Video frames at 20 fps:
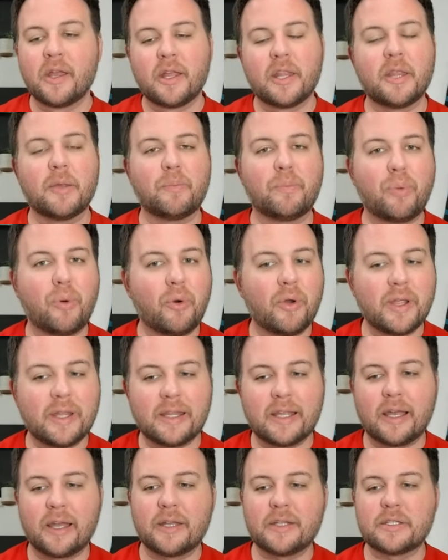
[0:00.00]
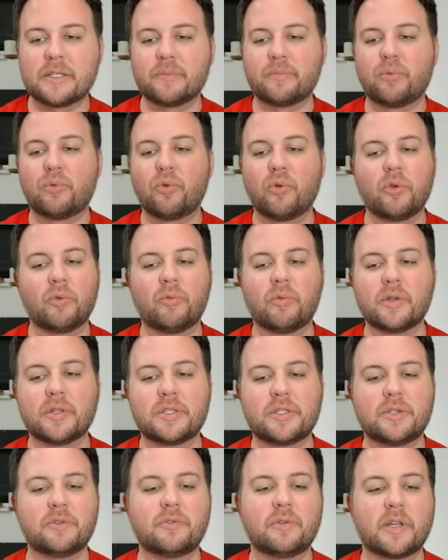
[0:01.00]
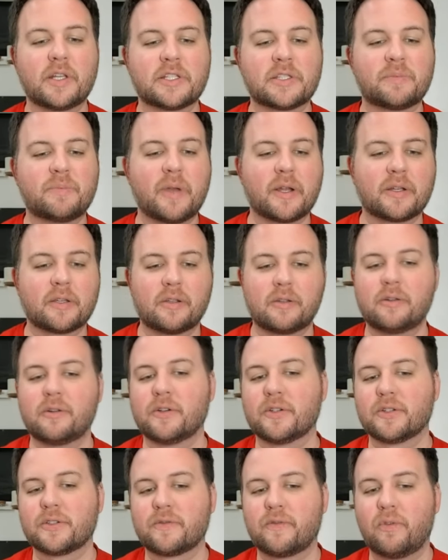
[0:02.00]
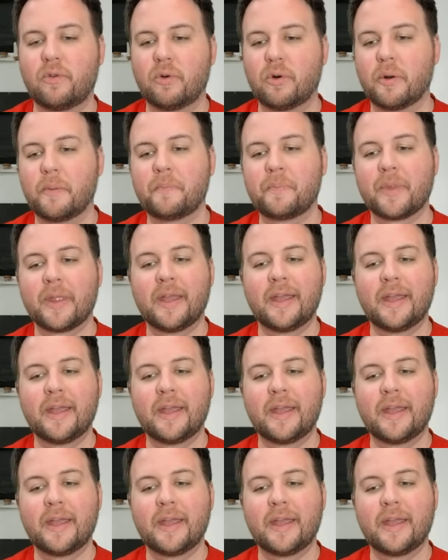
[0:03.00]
and then 0.9 to 0.12 expected goals for